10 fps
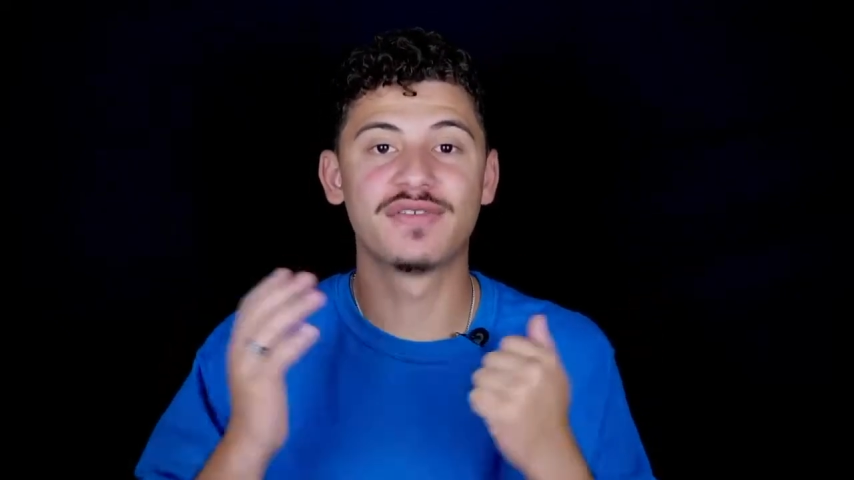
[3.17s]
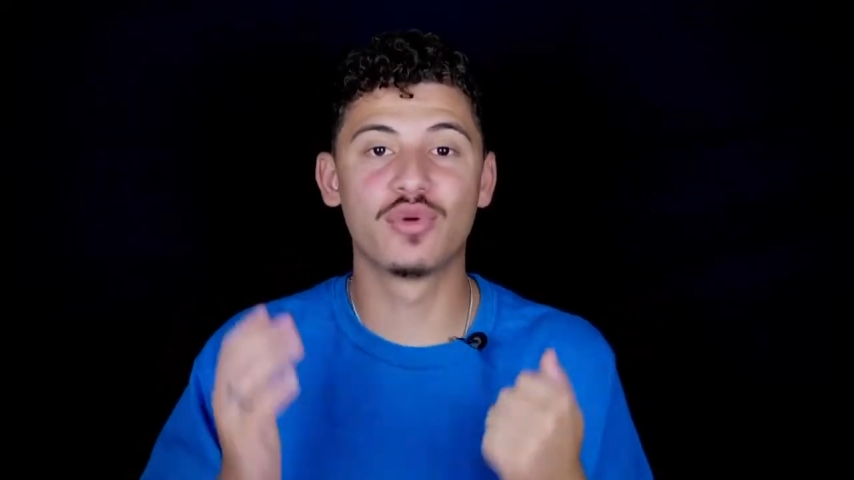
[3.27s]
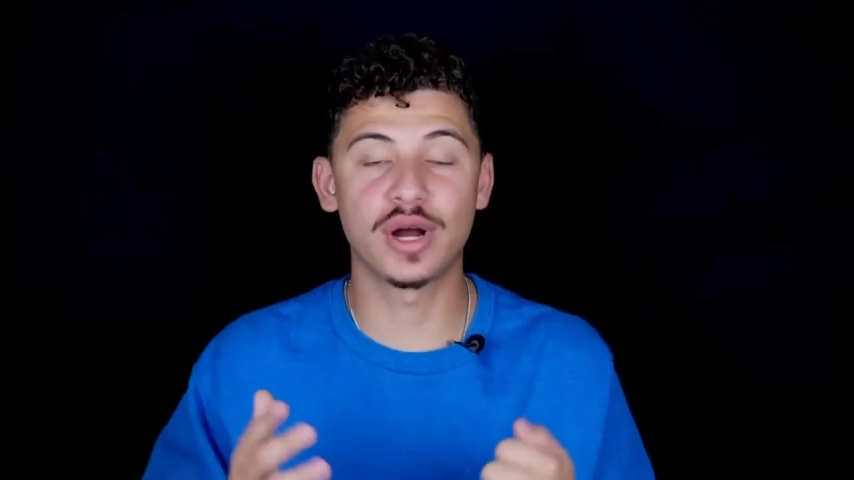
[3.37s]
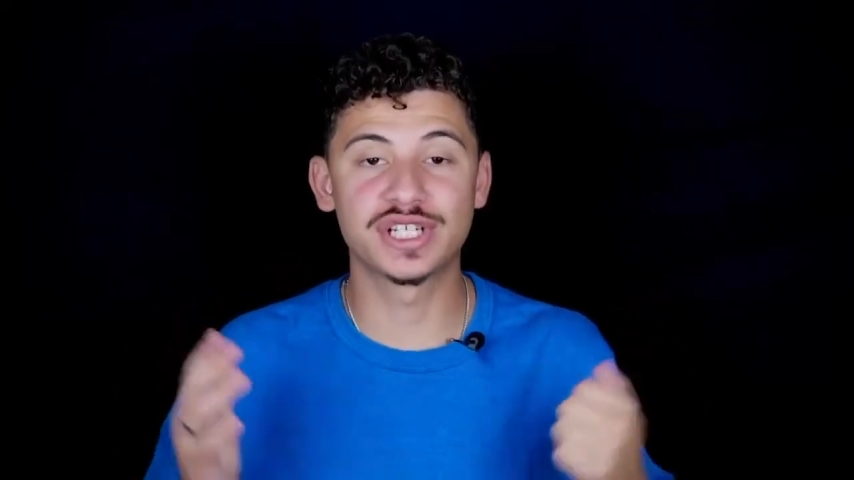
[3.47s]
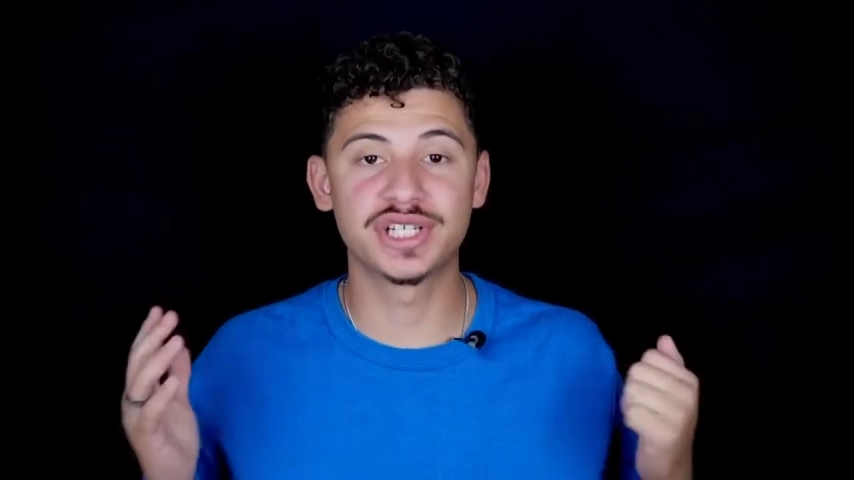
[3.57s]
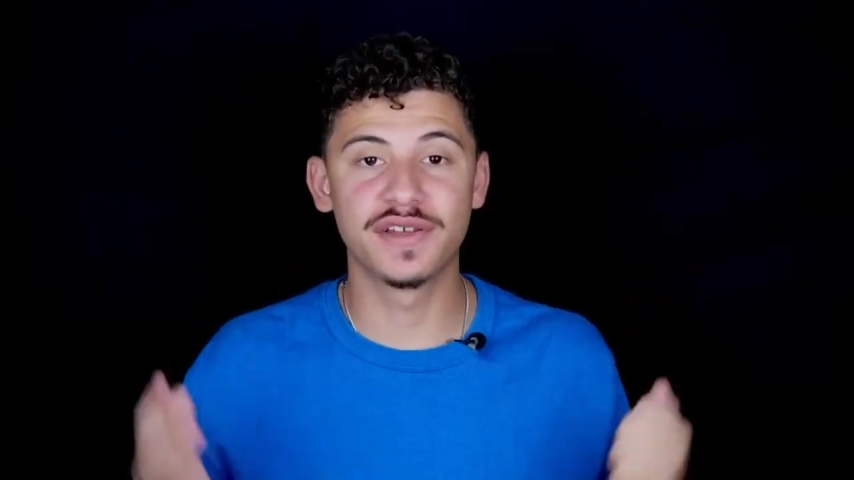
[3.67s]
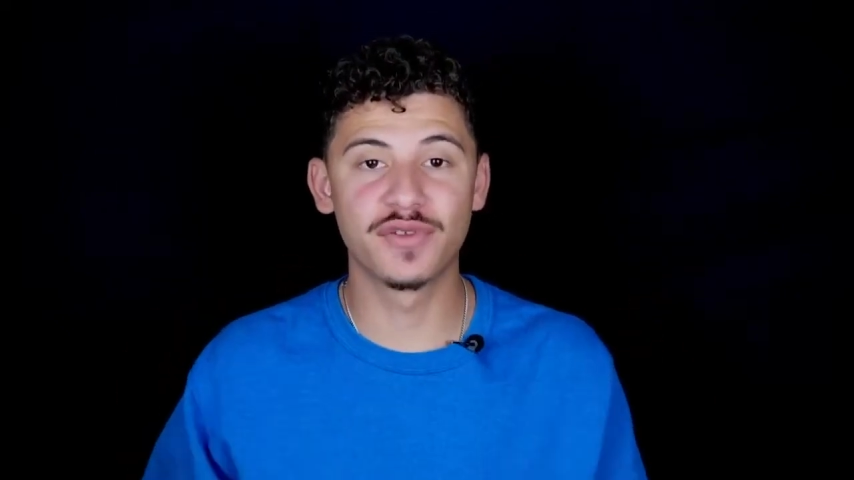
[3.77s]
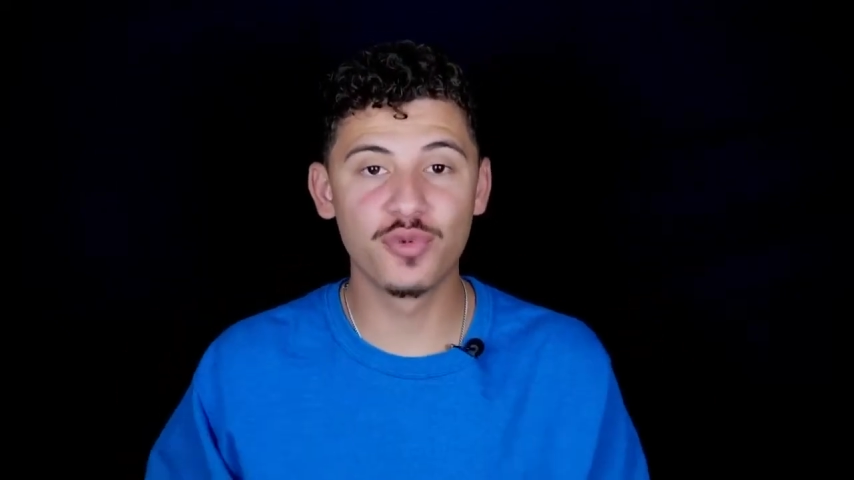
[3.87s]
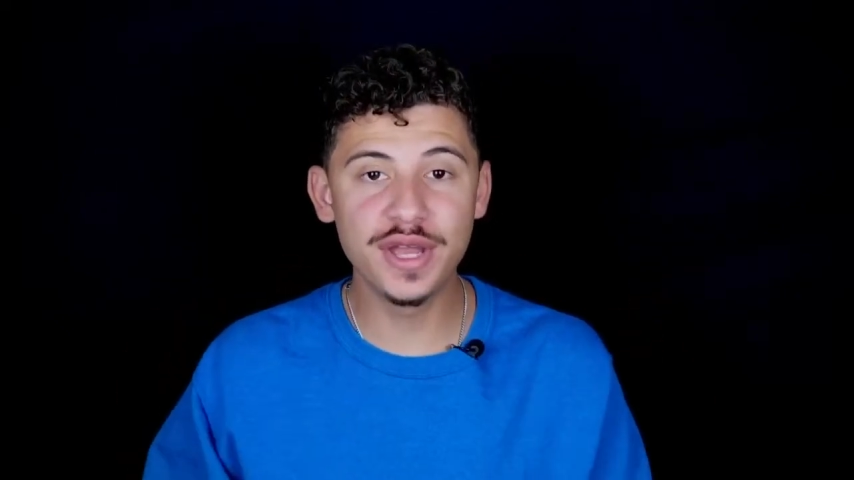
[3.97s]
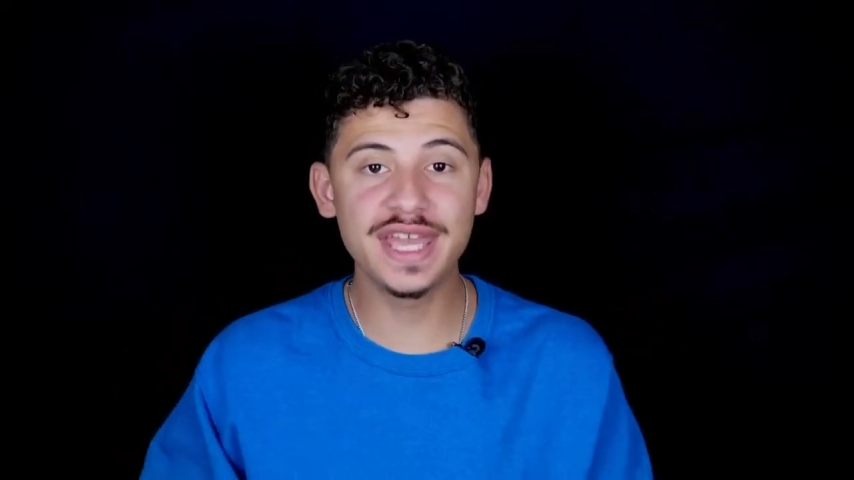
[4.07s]
of Question of
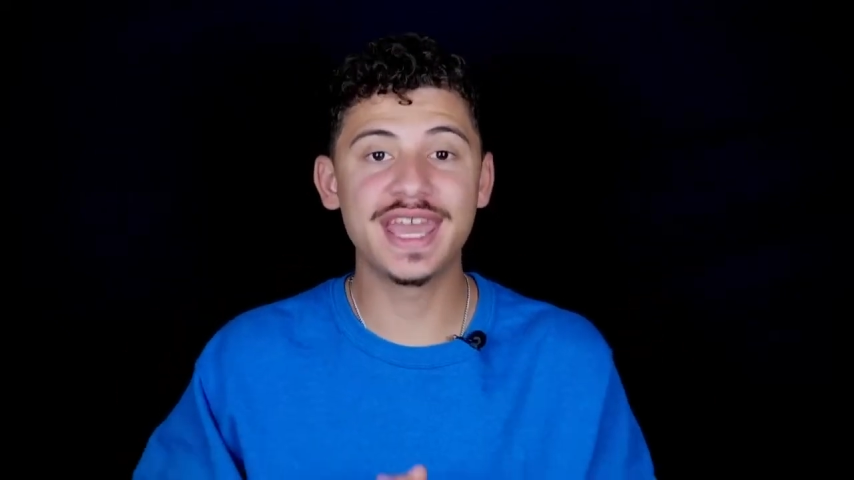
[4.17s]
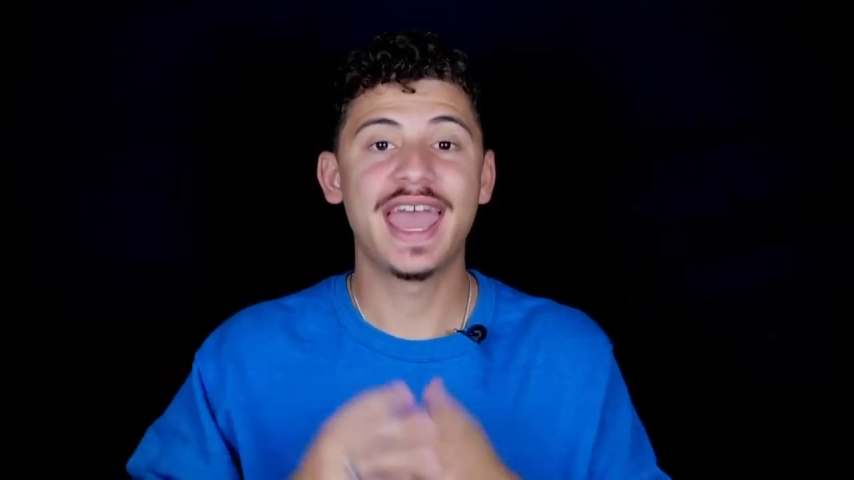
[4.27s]
the Week.